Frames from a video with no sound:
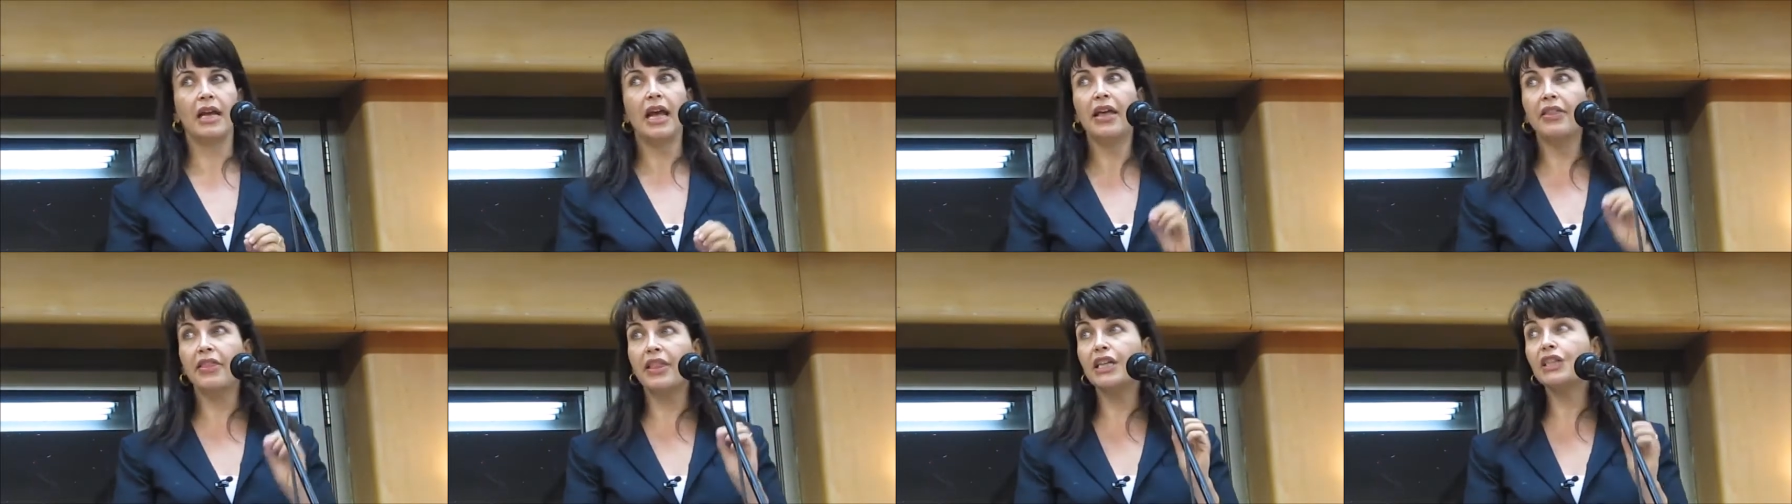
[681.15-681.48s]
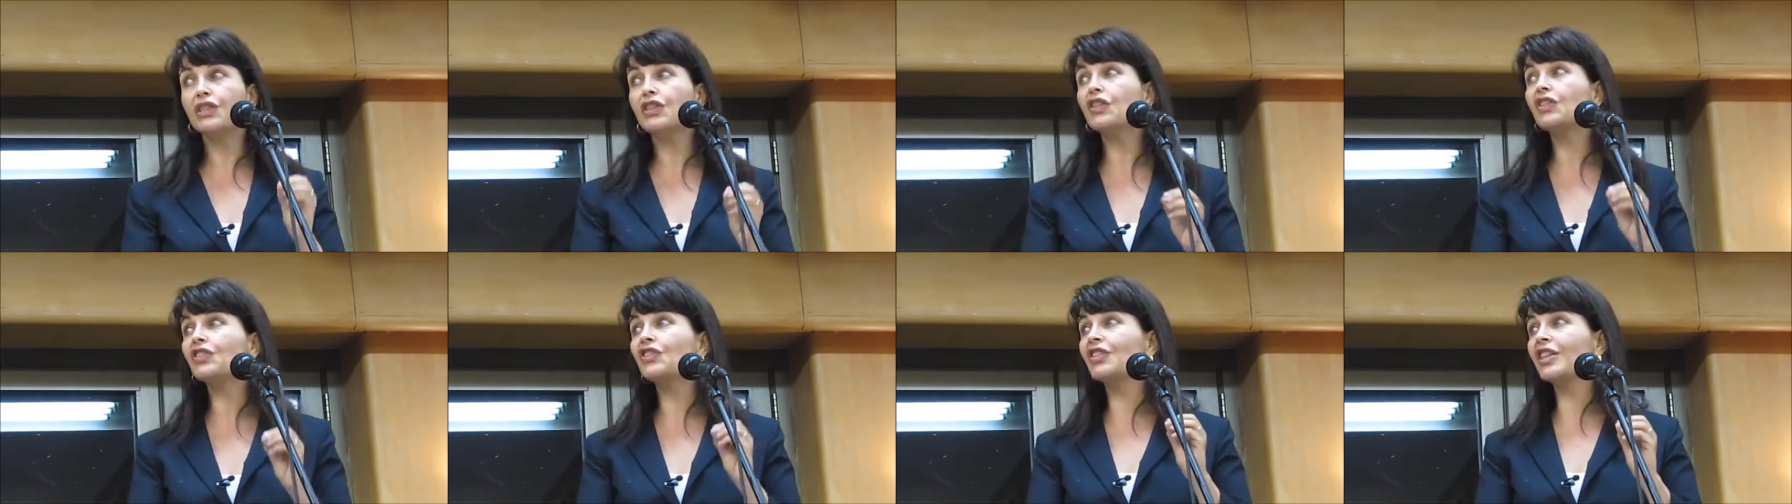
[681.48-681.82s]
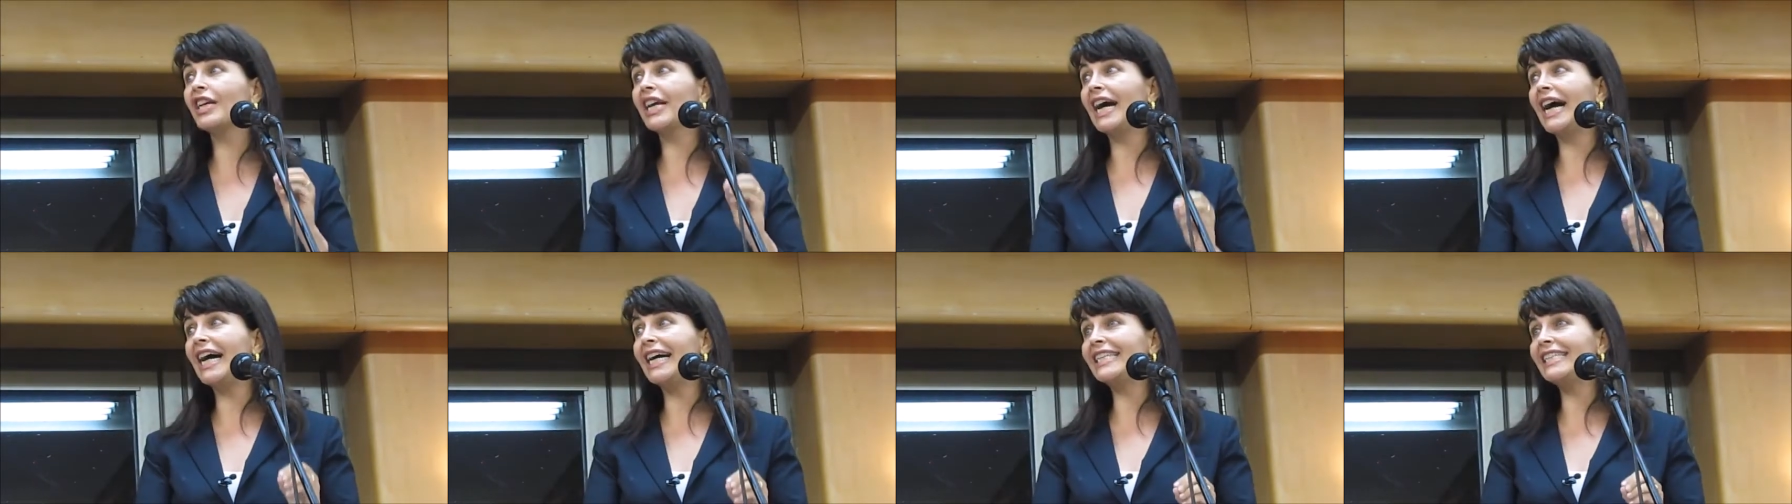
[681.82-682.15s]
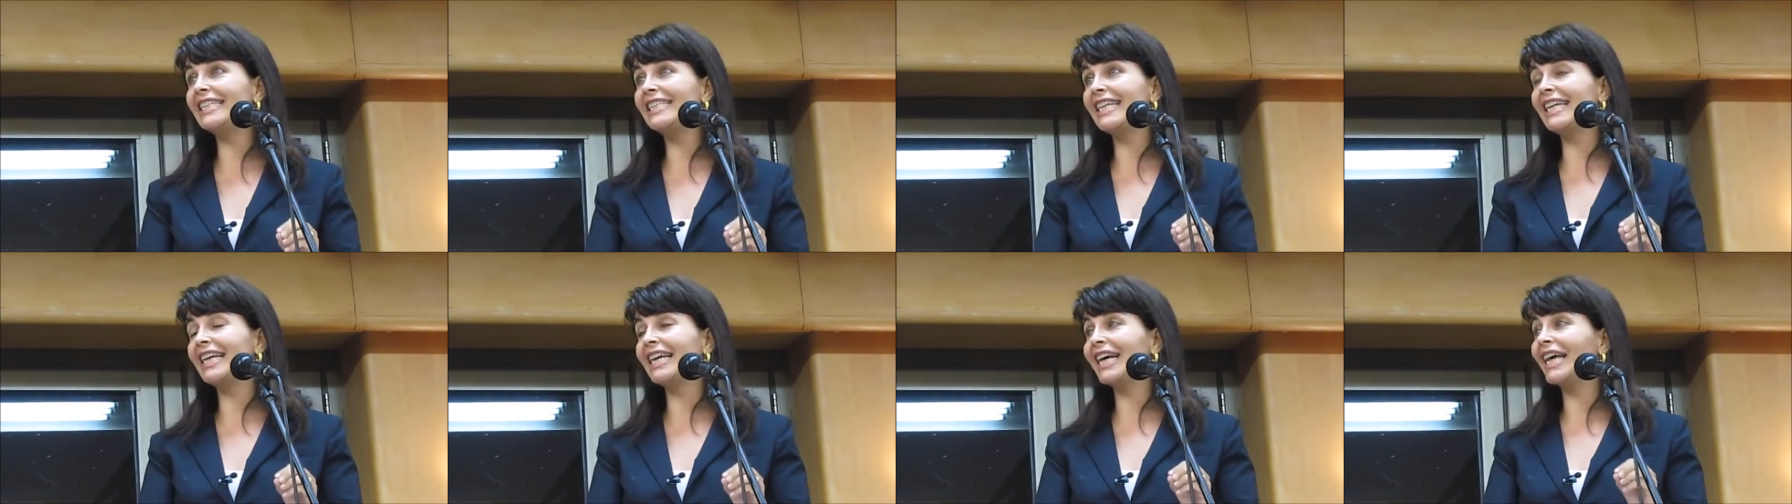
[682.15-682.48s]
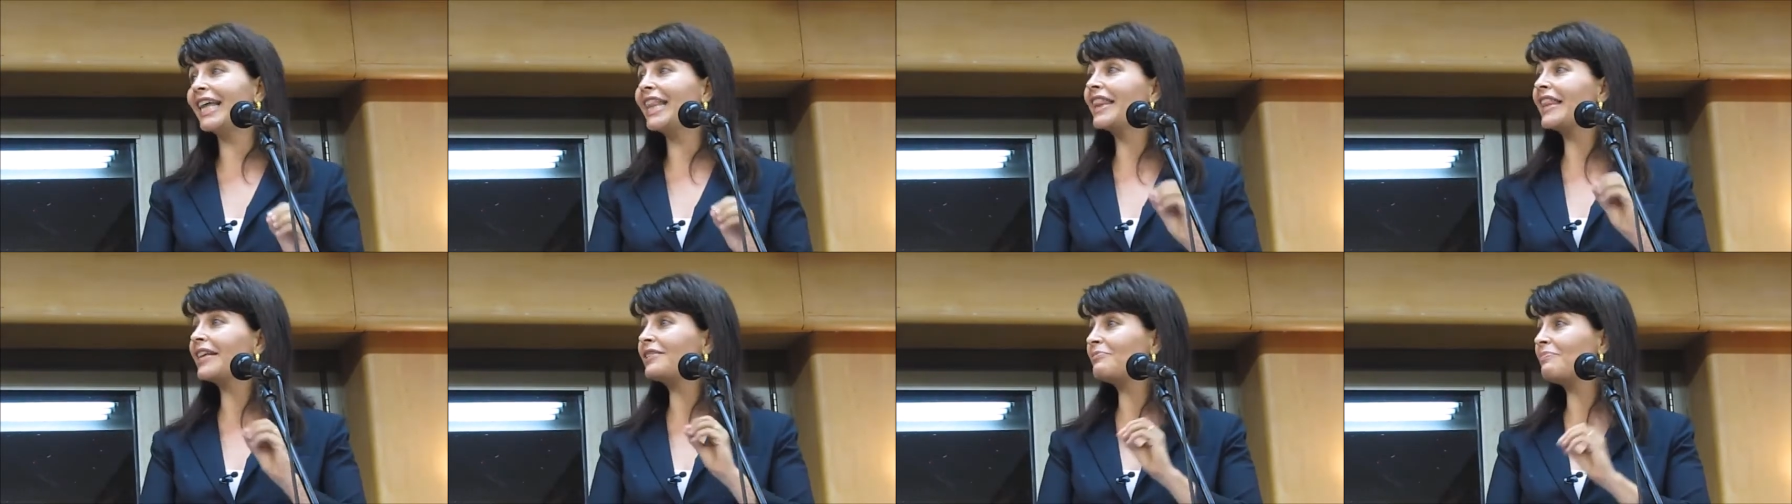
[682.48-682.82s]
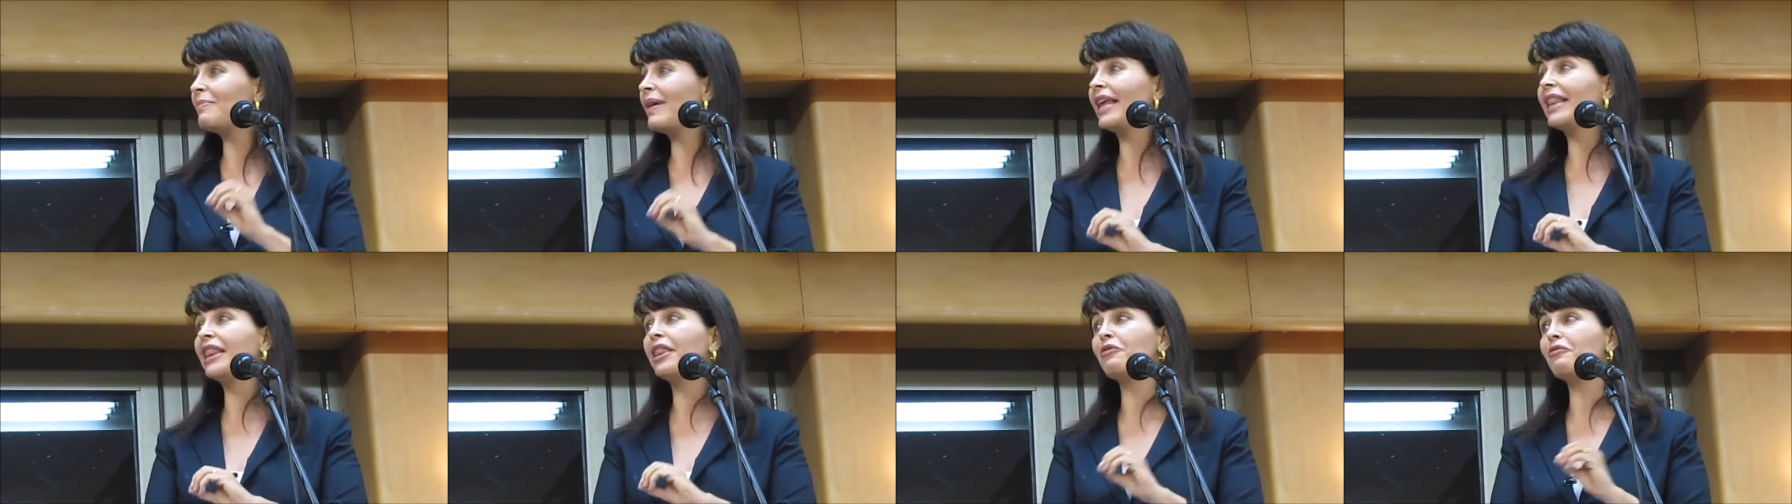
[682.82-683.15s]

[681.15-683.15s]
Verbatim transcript: And this is the idea that made